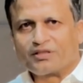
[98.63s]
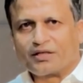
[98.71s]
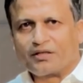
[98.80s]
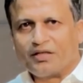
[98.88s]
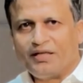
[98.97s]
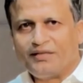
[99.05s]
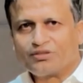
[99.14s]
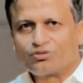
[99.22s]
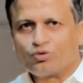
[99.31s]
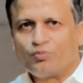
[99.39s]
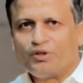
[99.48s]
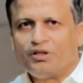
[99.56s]
that needs
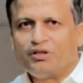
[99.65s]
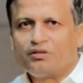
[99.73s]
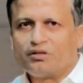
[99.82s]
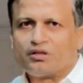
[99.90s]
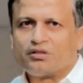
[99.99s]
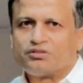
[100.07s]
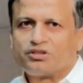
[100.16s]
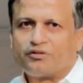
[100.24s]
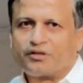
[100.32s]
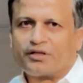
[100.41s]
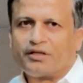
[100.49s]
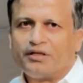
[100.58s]
to be
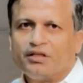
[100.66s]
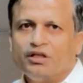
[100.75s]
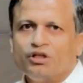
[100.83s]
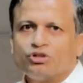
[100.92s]
generated.